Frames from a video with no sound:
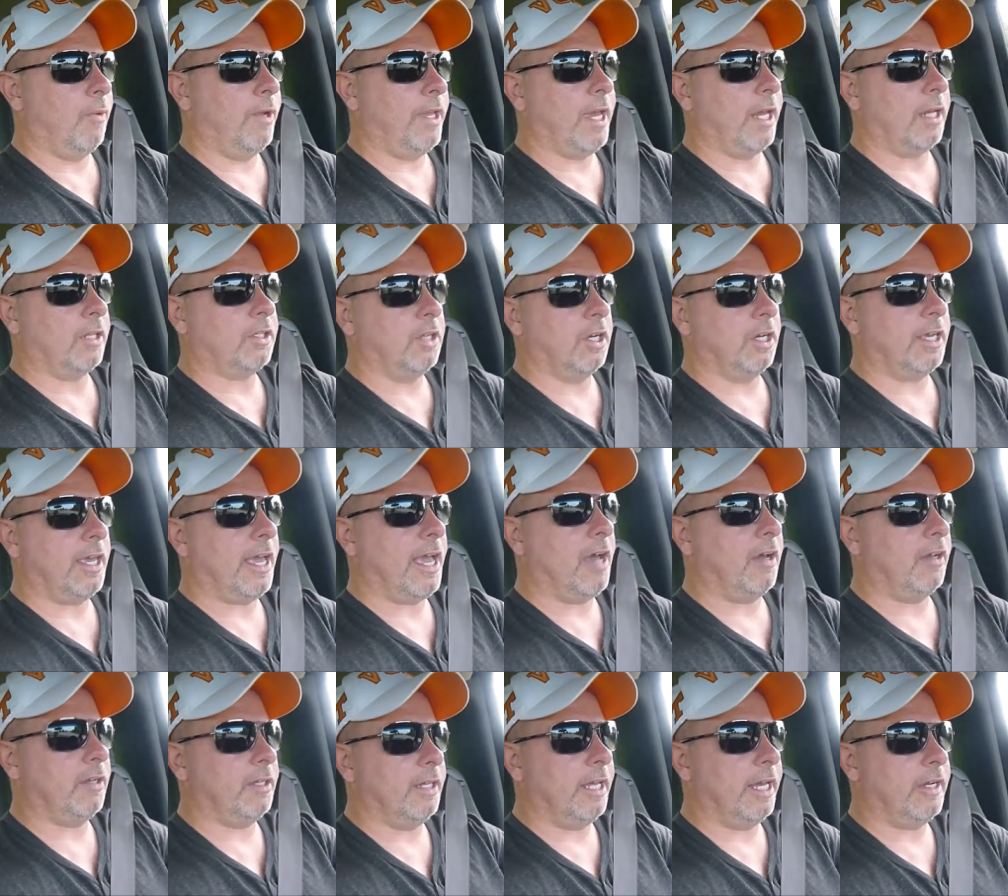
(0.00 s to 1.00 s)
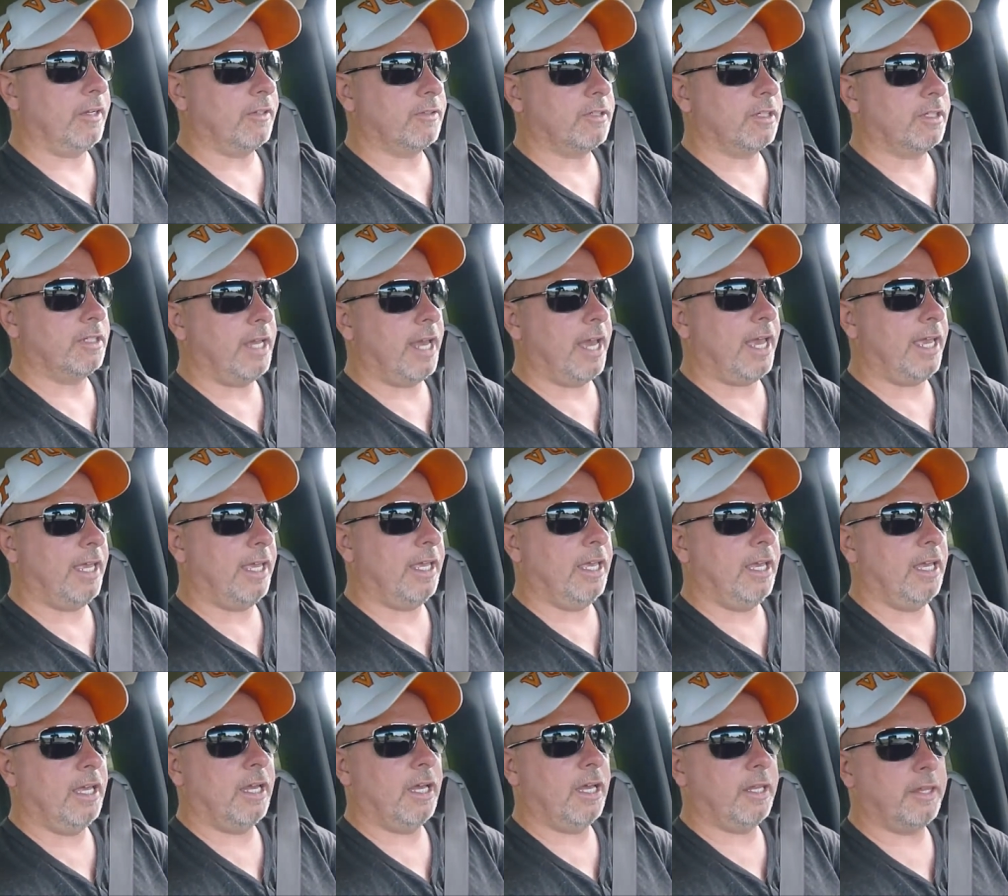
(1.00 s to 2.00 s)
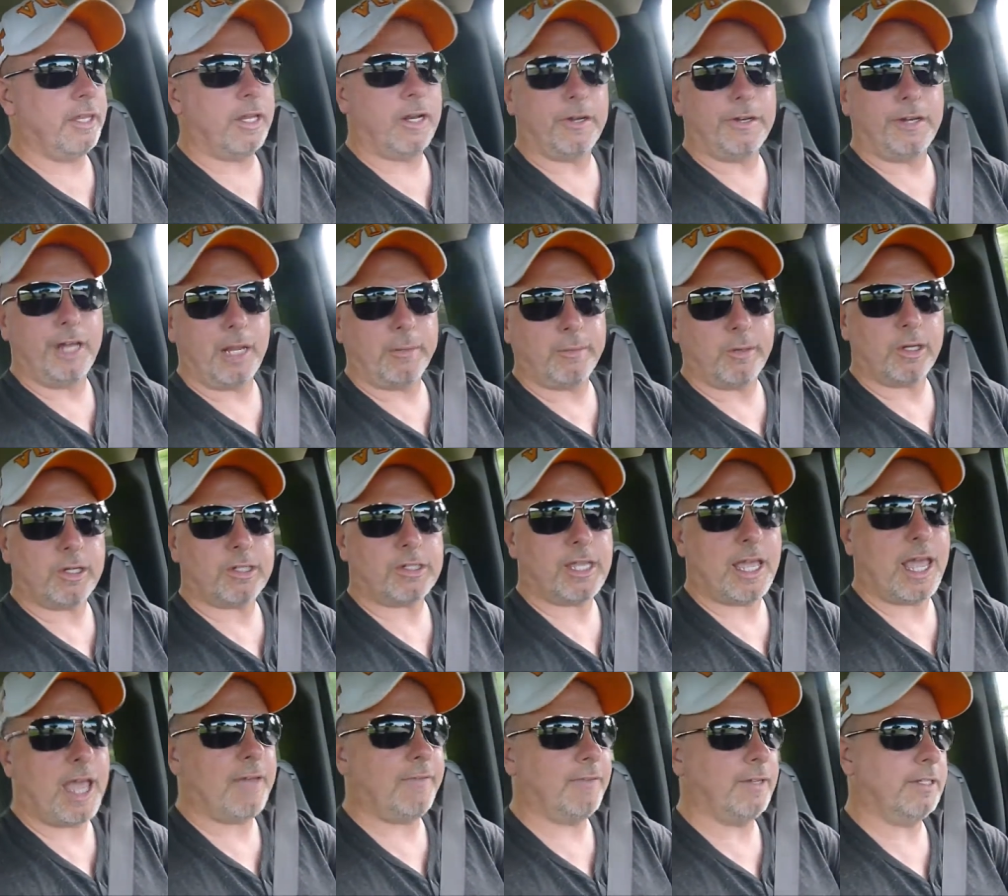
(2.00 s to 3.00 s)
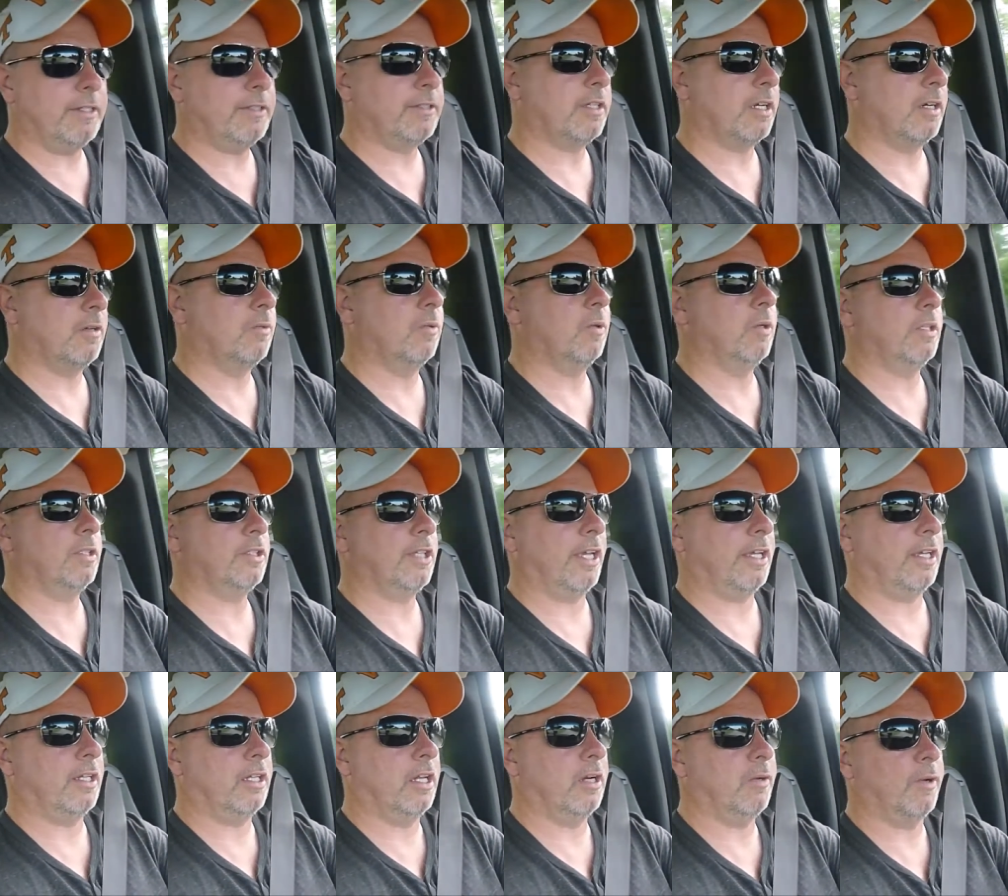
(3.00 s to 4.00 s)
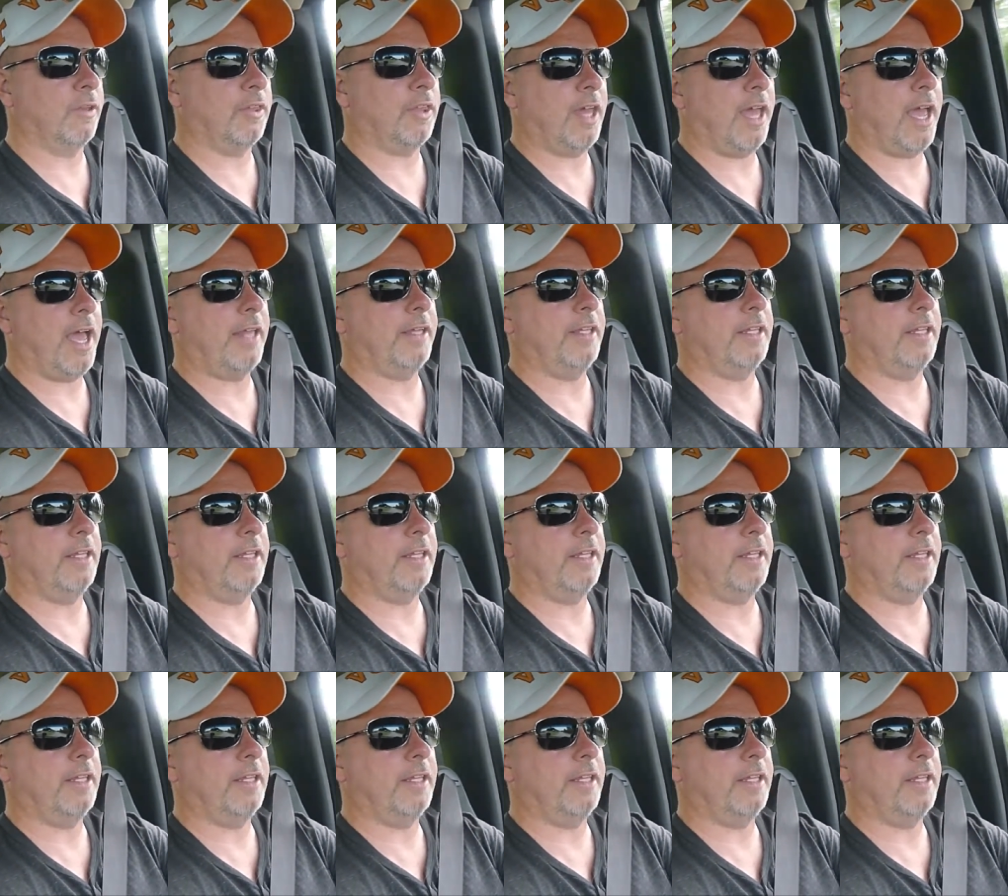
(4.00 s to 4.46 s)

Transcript: we got a cookout later today that our neighbor is having, so we'll take along with that.